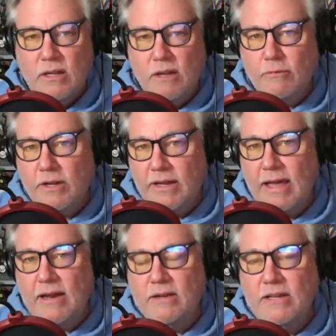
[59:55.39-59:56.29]
if we're going to
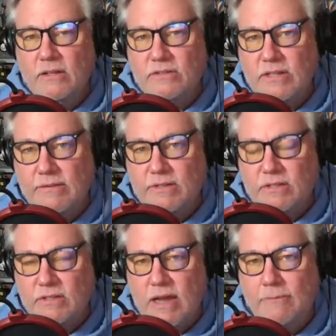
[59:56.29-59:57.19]
get a Neal
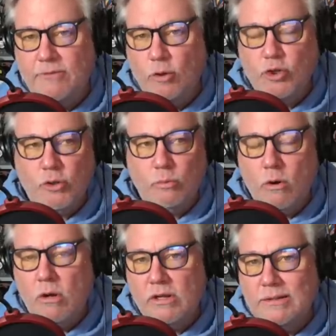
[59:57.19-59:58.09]
Stephenson-type future and
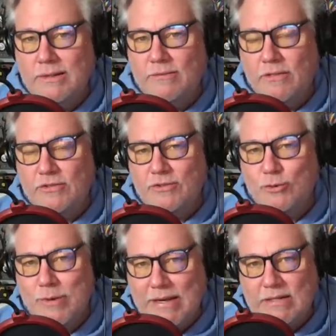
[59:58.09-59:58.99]
we're all going to live on the
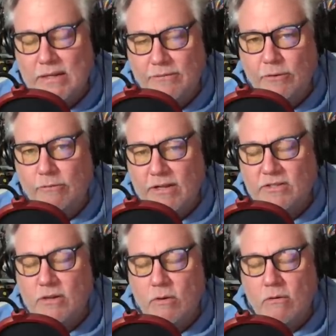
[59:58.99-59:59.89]
street, if you've read
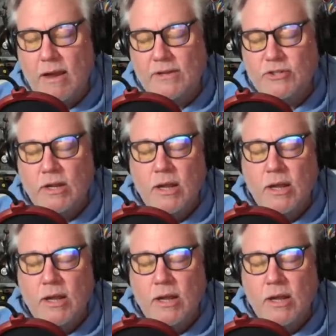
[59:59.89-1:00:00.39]
Snow Crash,